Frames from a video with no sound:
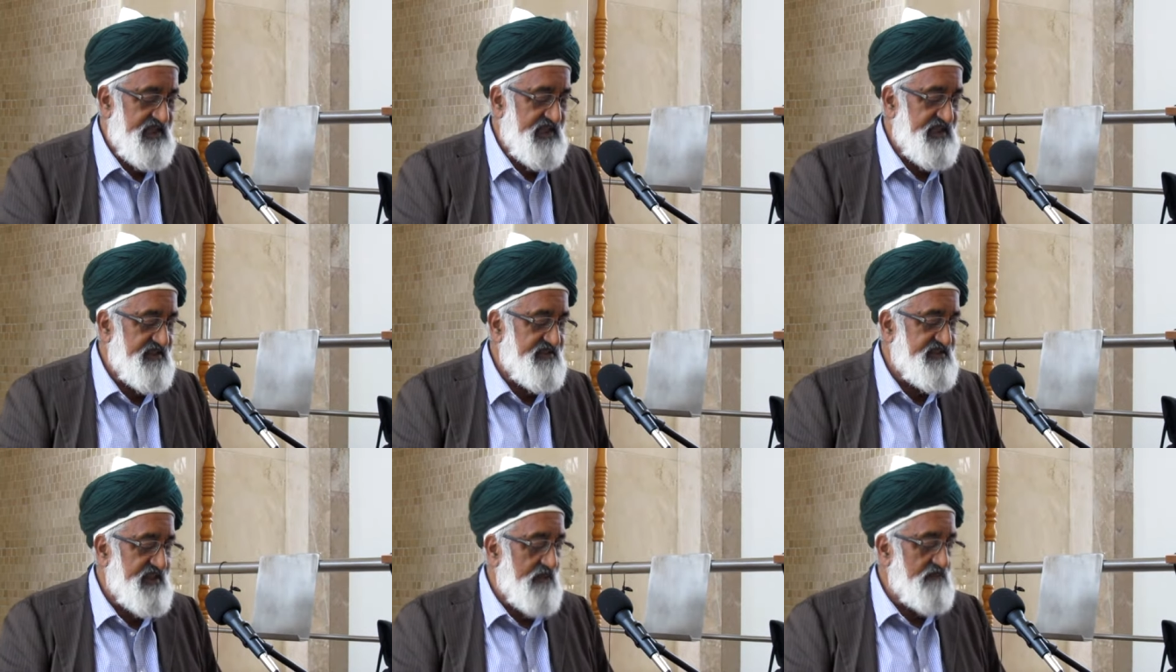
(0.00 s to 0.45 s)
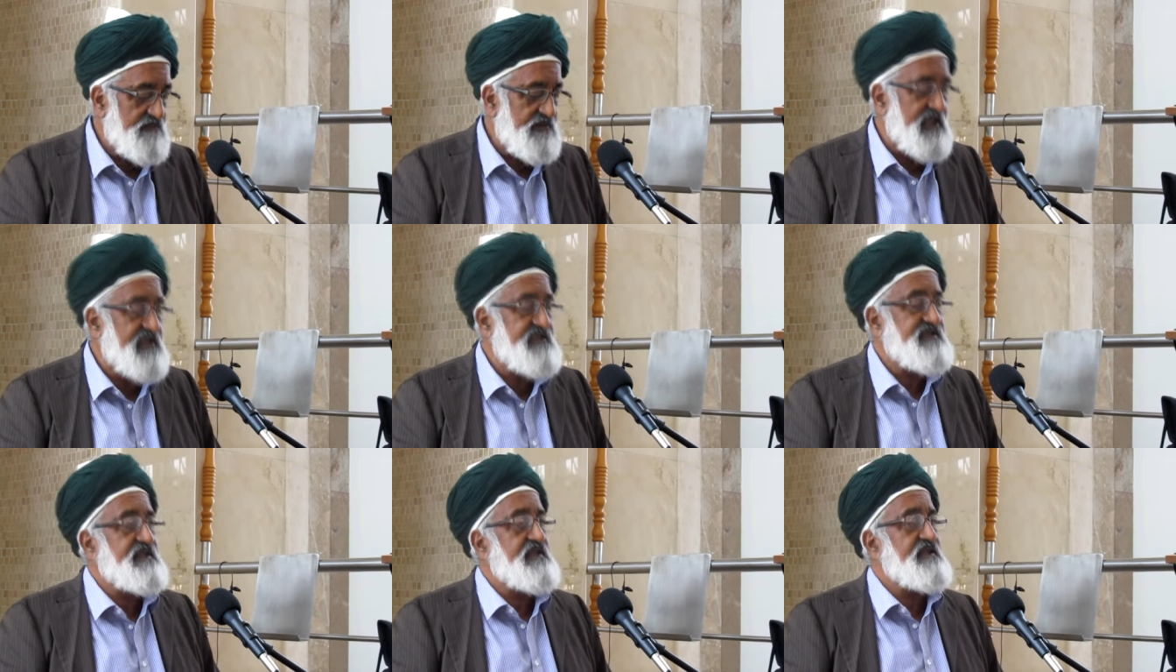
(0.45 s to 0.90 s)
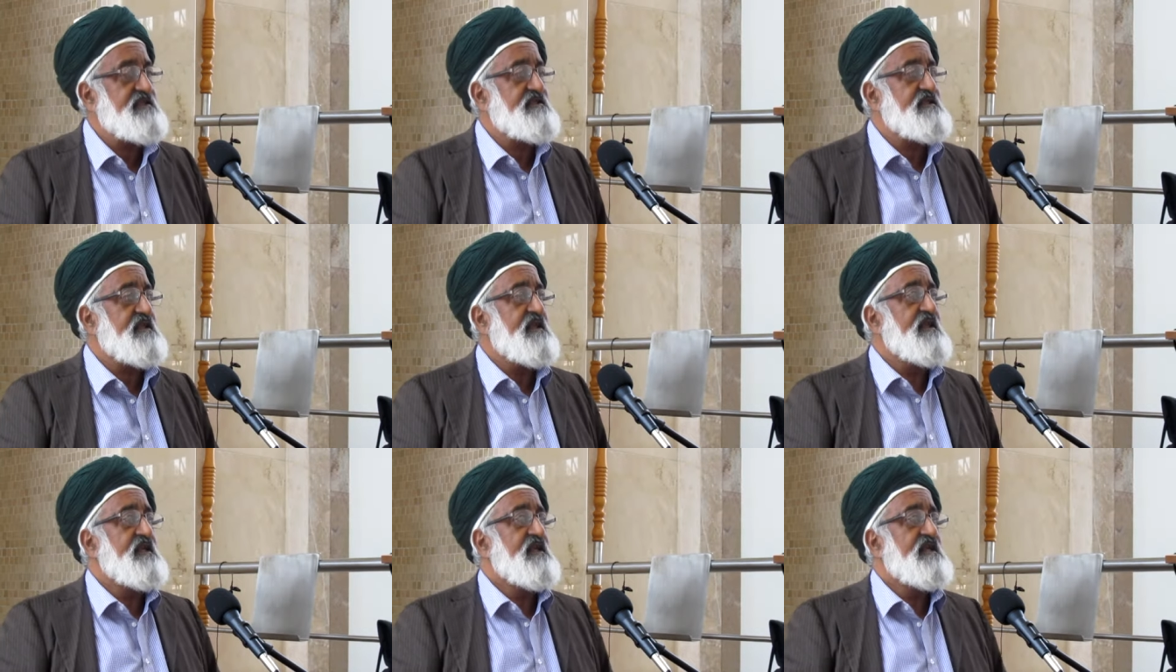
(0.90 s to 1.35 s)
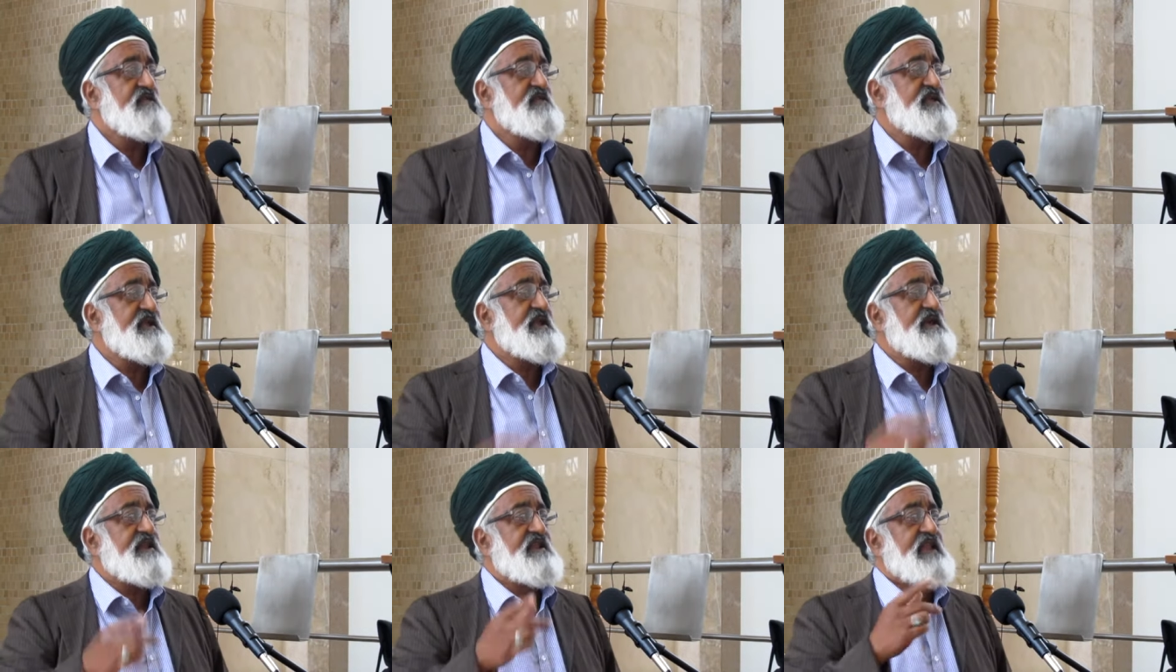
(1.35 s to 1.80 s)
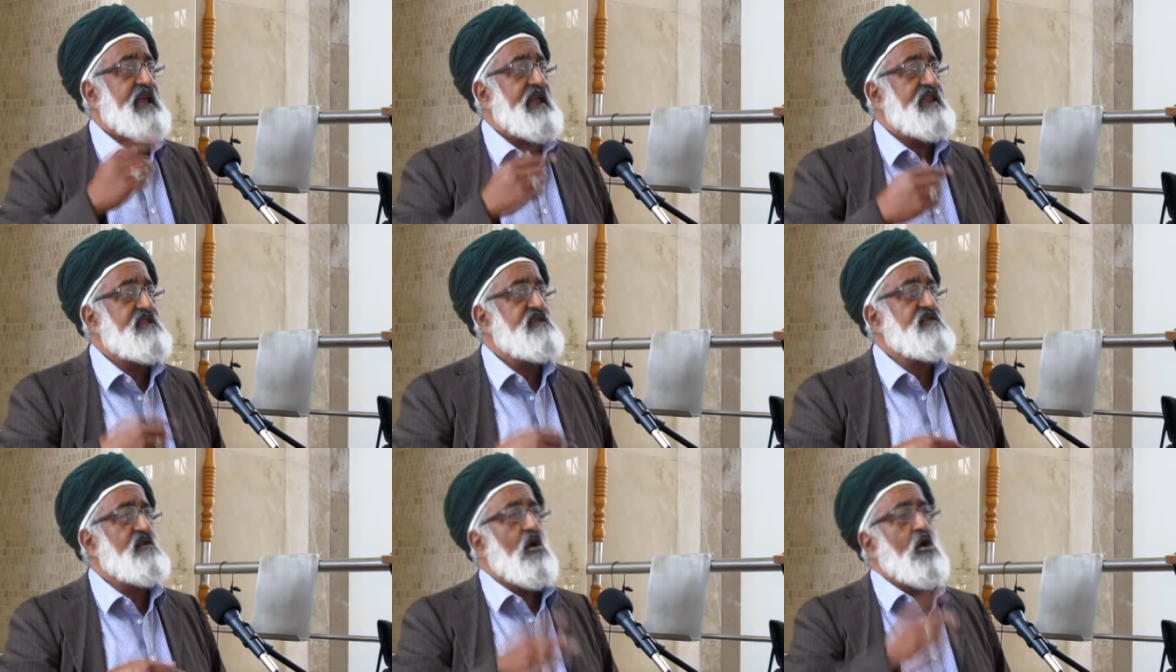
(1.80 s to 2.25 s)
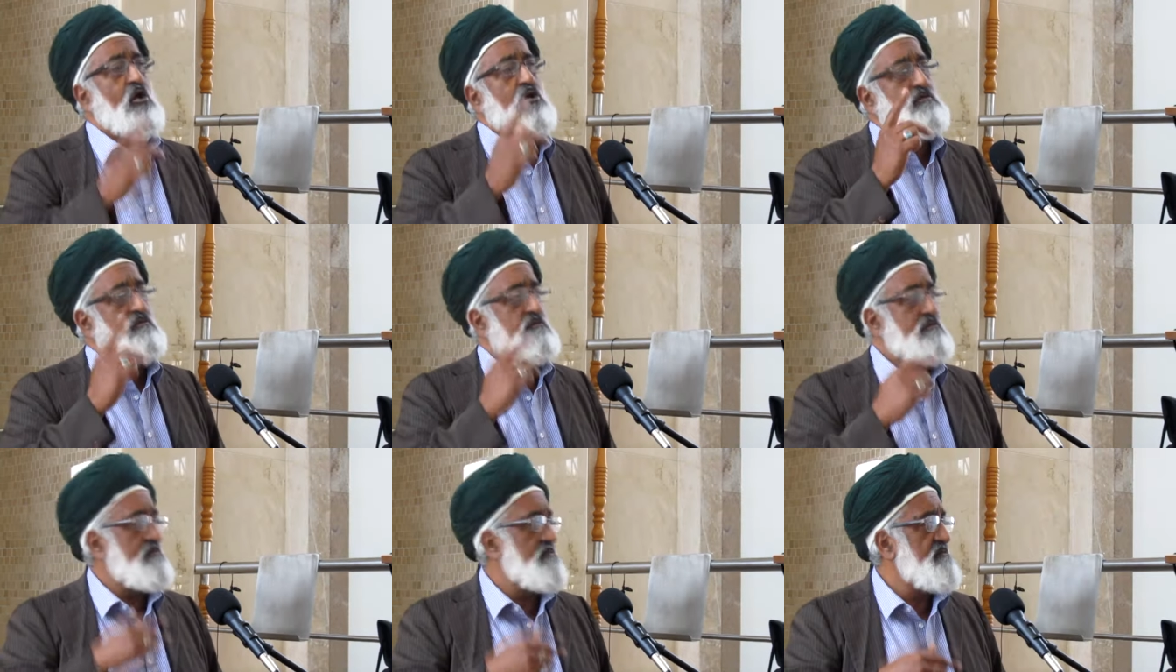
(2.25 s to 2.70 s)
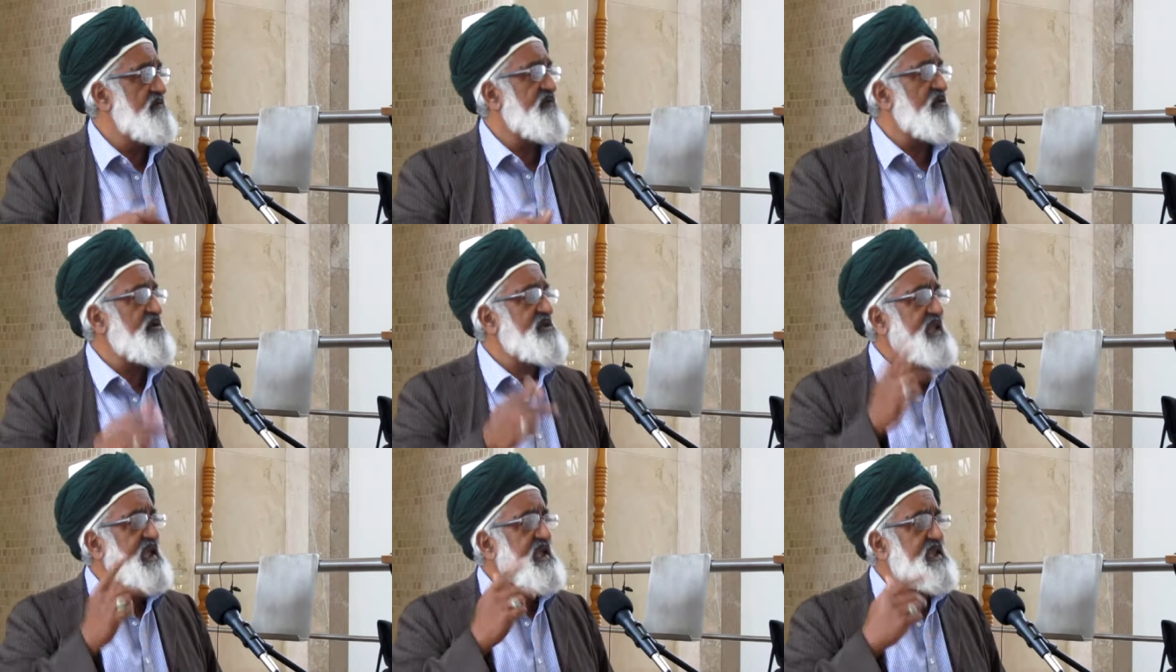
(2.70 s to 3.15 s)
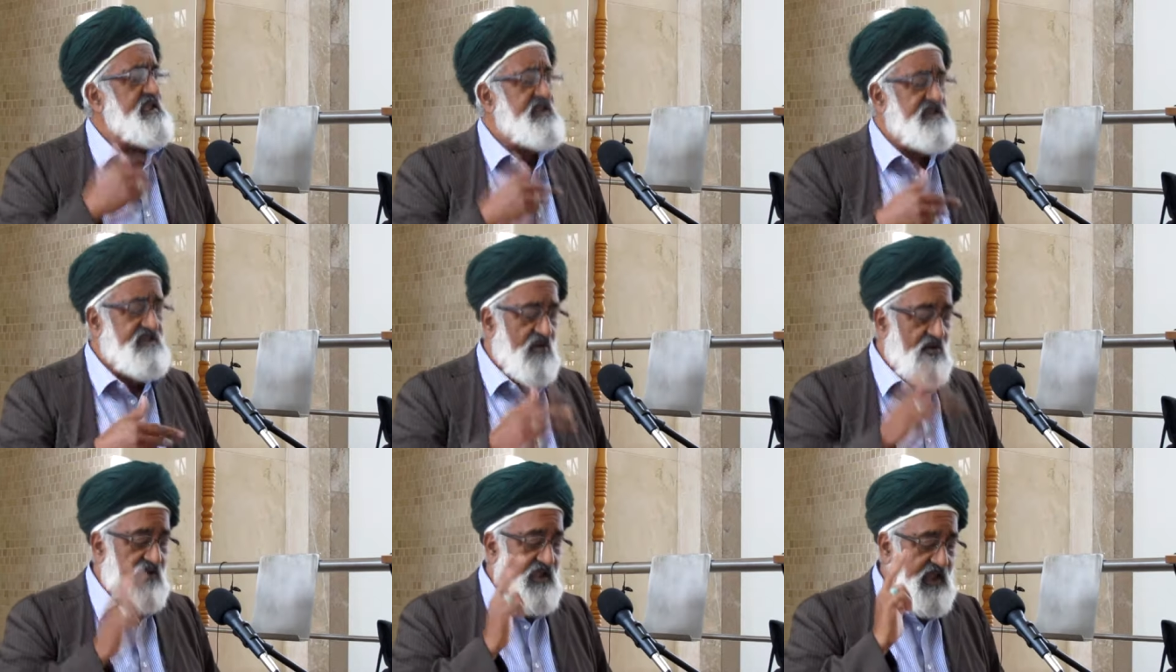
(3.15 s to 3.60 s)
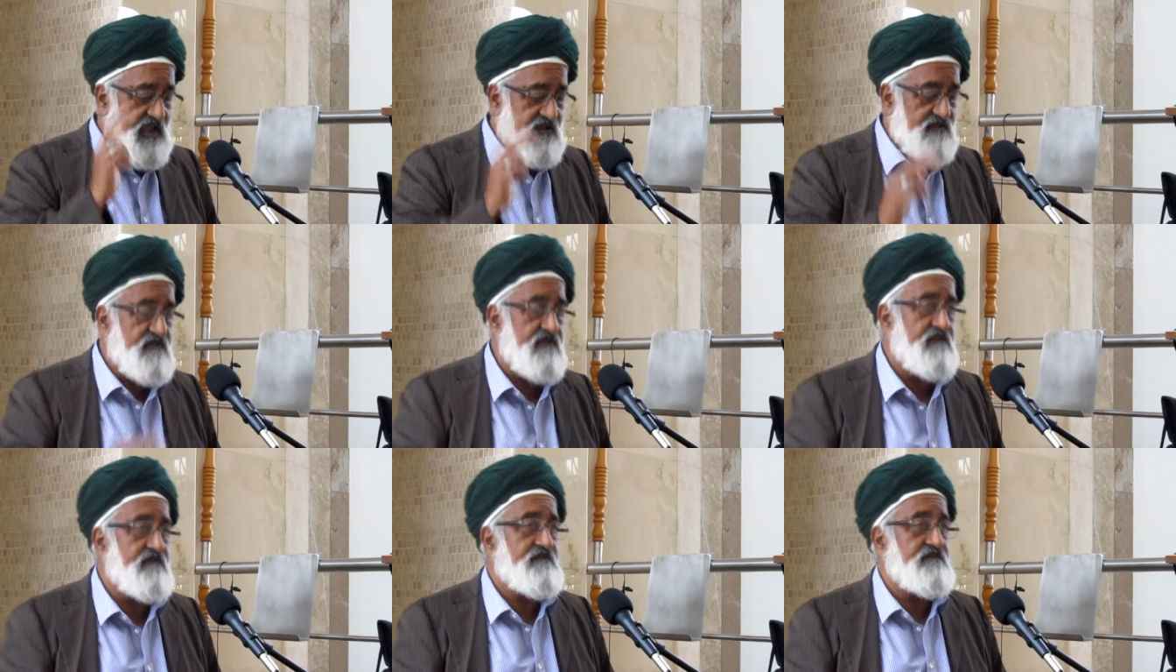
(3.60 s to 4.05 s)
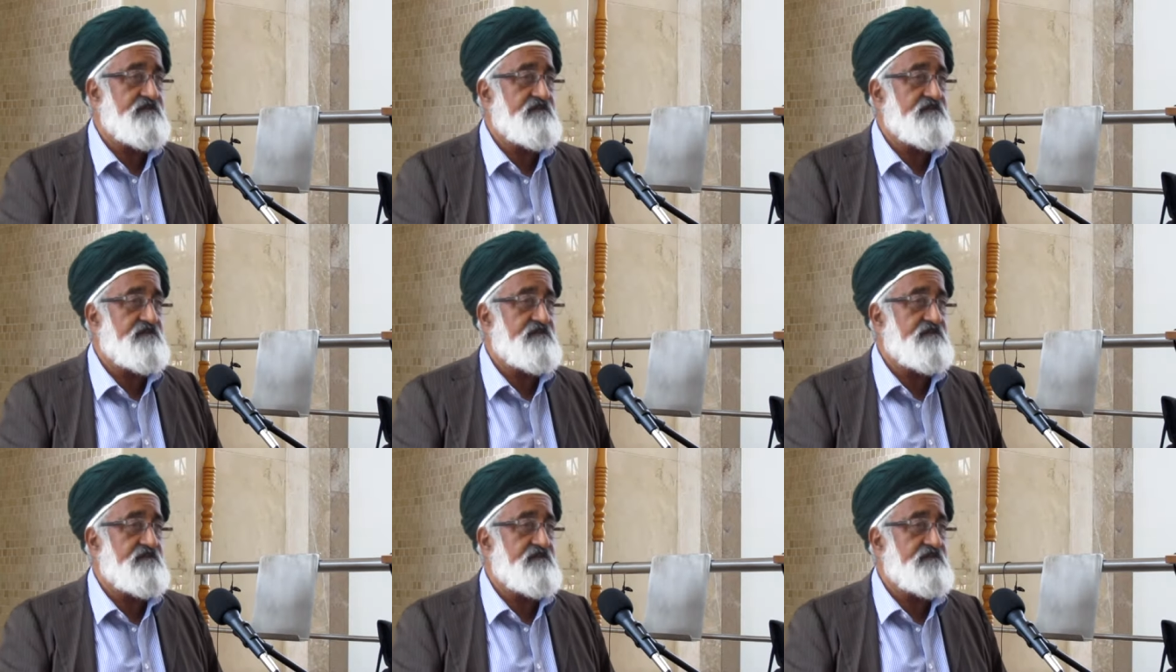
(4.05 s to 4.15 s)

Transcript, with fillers: In some places, zikr carries on for days on end.